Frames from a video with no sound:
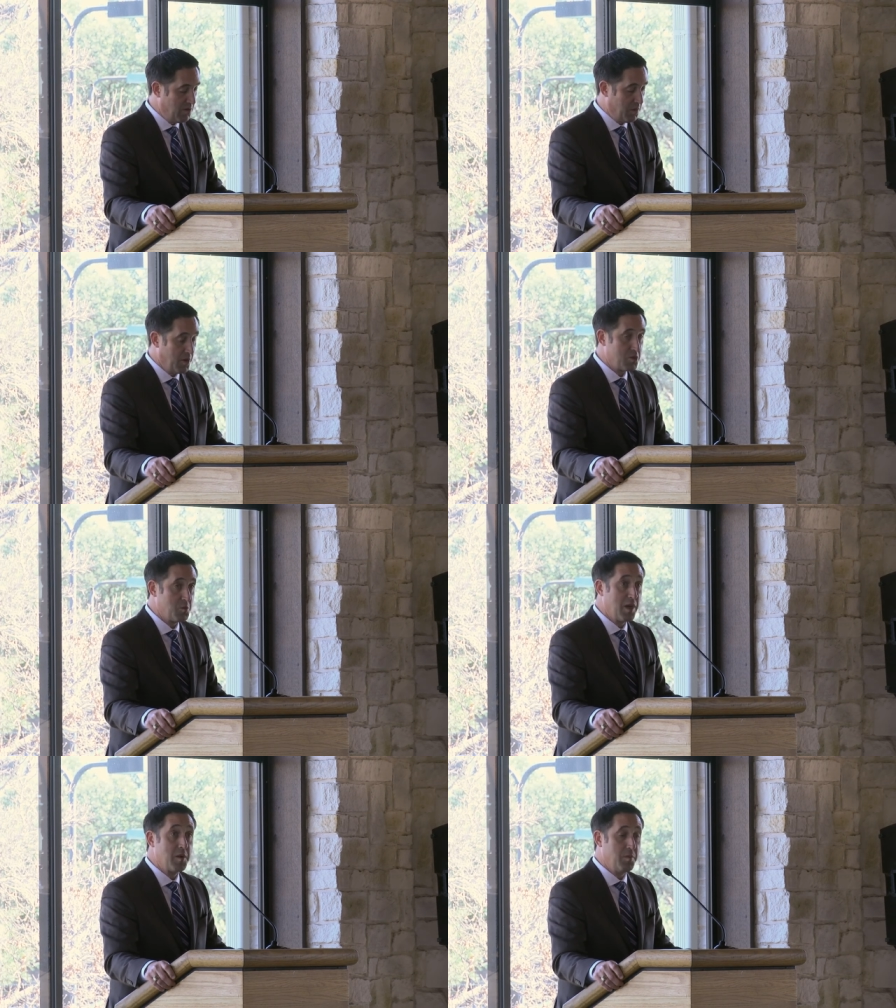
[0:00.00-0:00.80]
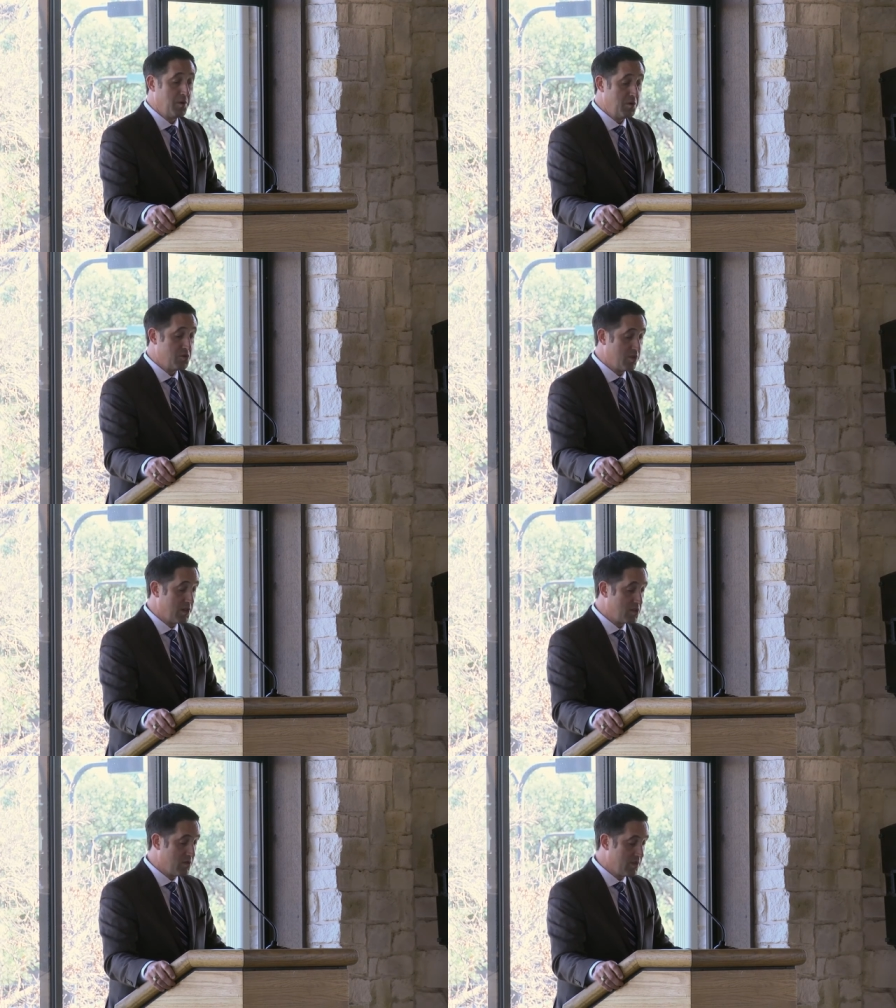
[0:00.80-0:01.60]
commercial paper,
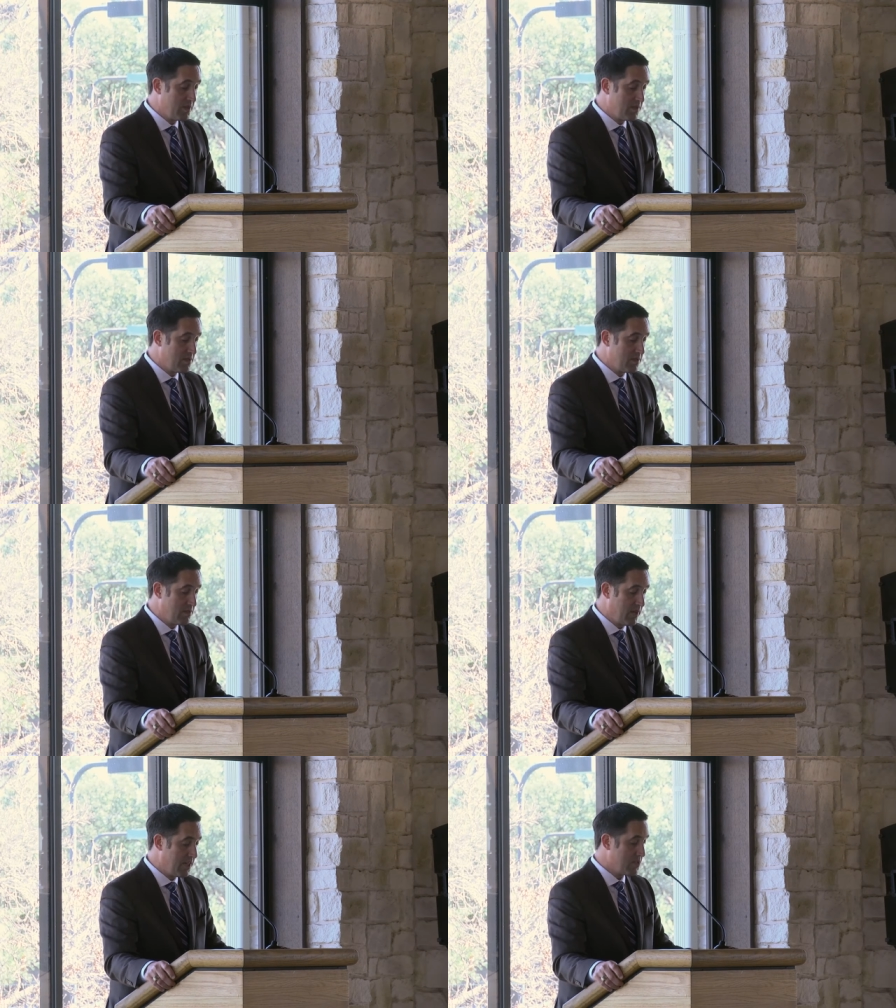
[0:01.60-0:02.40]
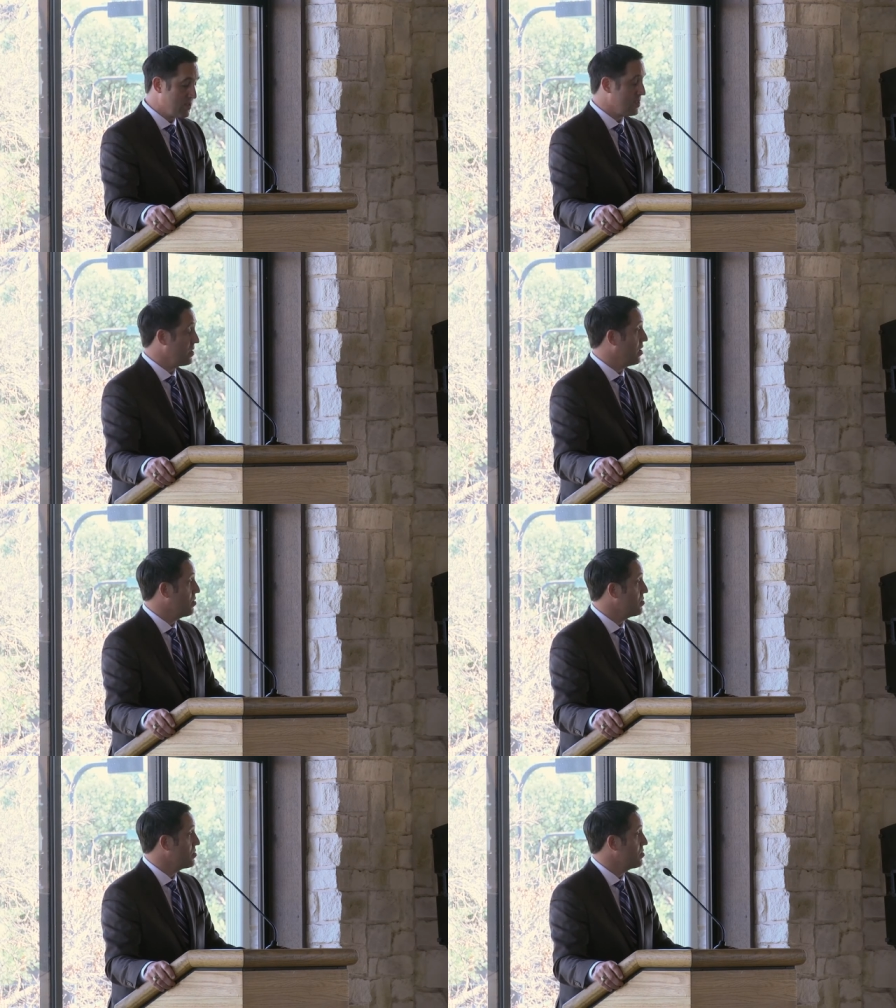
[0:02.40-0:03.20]
treasuries, agency
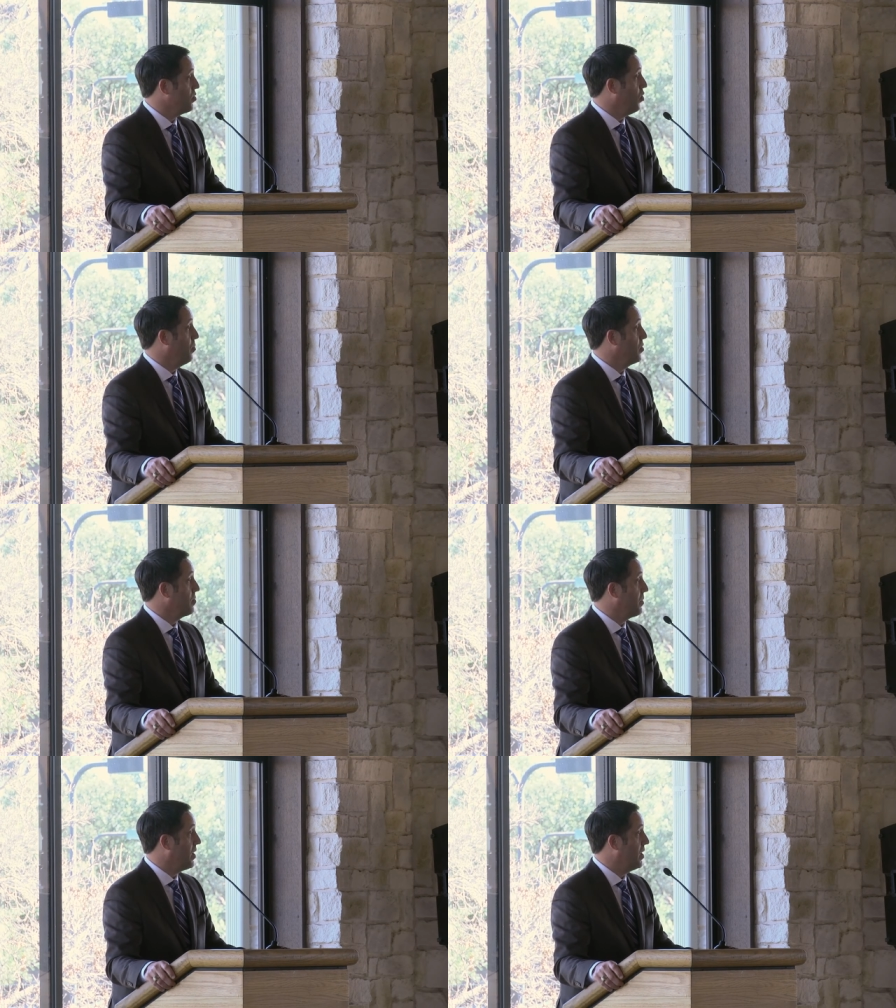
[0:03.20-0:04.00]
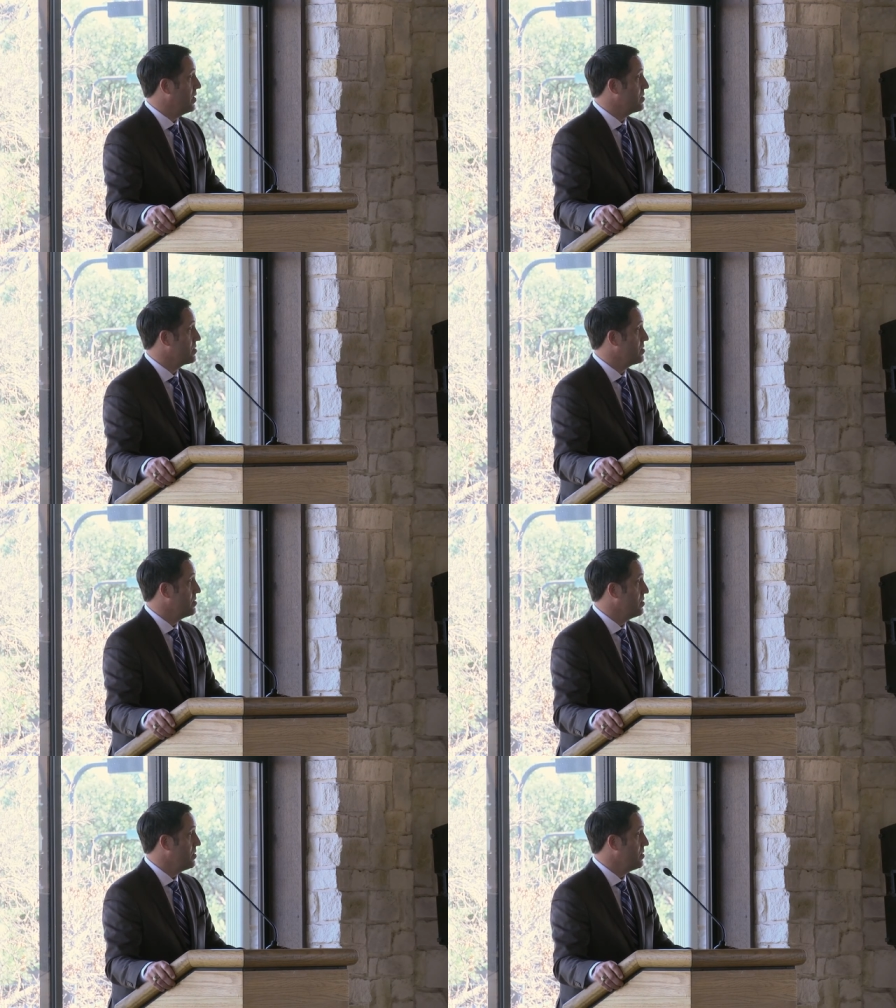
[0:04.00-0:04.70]
notes, corporate bonds.